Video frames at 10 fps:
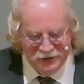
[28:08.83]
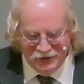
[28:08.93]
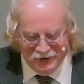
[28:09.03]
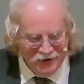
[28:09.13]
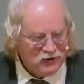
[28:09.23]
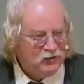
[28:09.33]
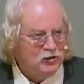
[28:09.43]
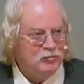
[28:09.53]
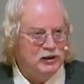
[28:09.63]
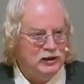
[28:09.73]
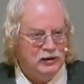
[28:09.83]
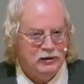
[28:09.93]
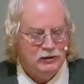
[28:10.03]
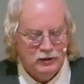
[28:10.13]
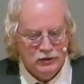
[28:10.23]
He could have
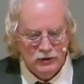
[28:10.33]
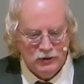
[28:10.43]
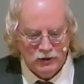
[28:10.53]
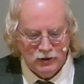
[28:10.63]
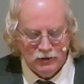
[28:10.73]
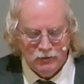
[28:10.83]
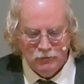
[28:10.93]
been uh,